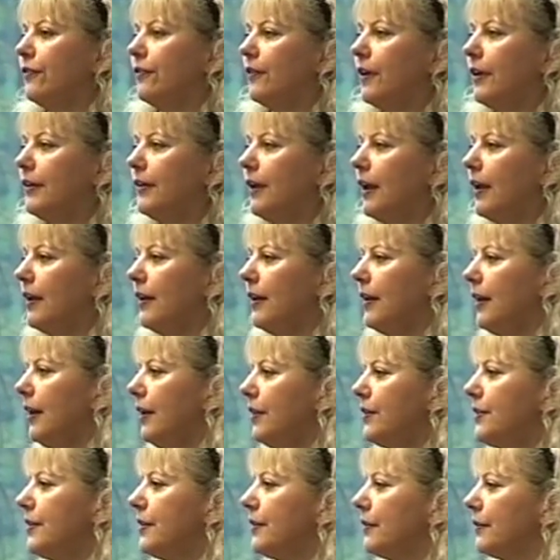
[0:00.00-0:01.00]
I
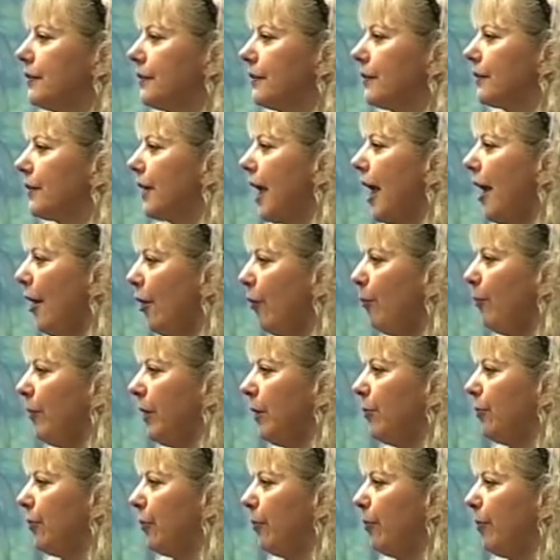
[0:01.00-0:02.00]
need to help
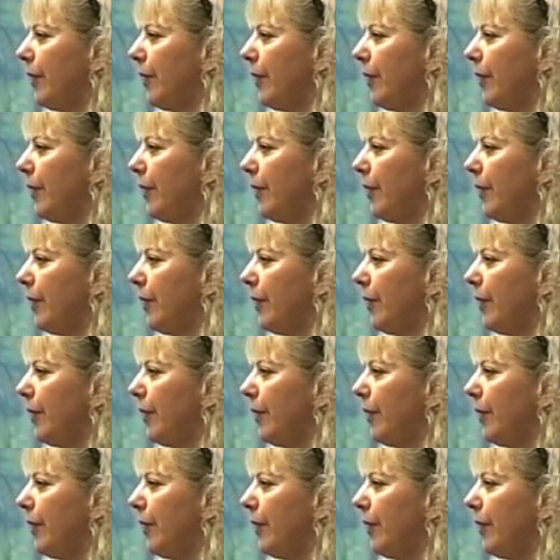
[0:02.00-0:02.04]
people